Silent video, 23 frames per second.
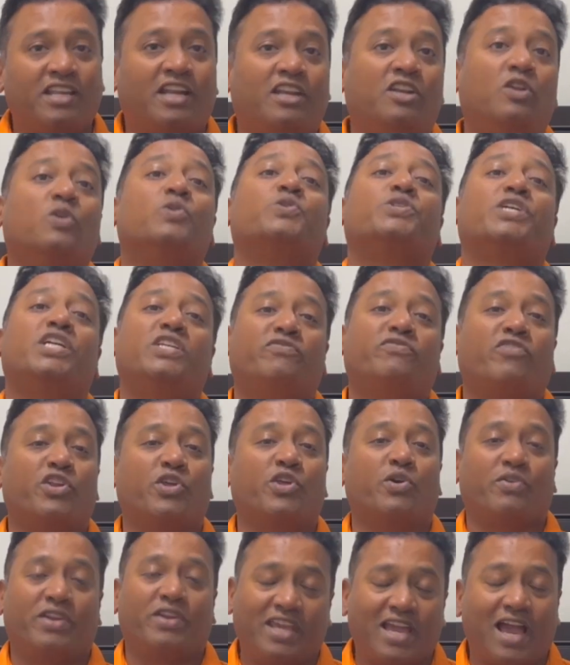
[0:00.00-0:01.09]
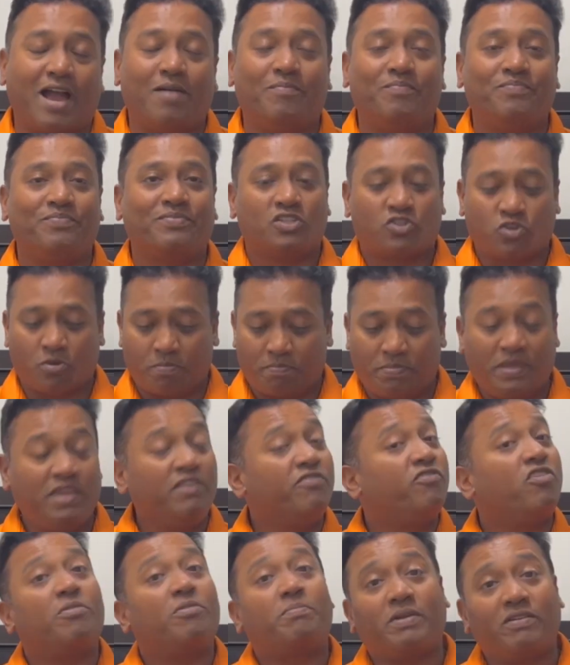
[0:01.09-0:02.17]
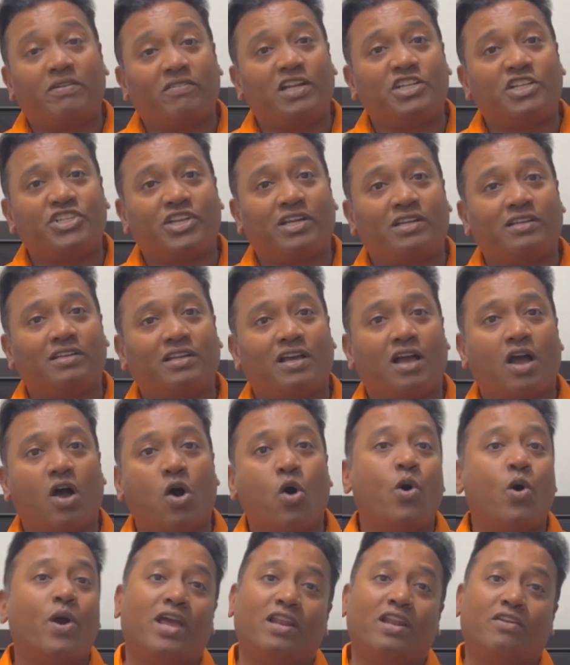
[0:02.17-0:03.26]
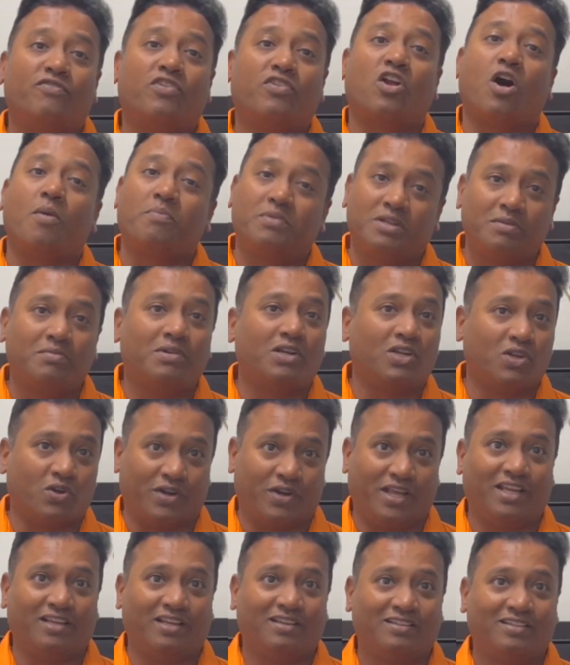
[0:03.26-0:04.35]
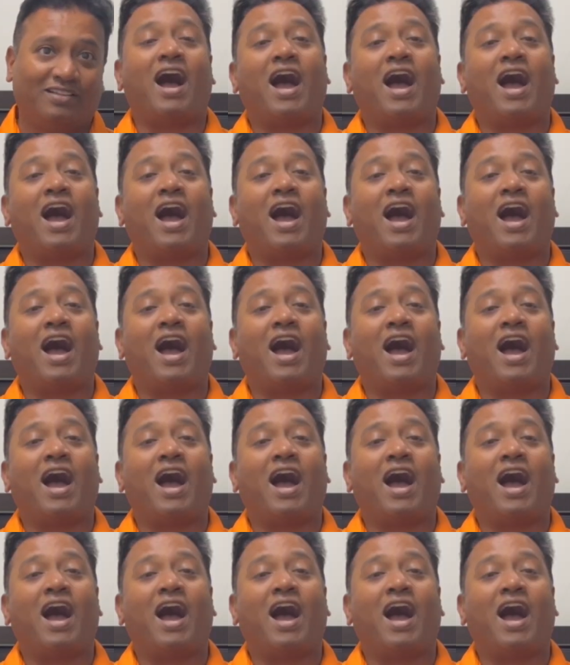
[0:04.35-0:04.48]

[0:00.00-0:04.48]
the dosage for your rehab. So P for prevention, OL for optimal loading,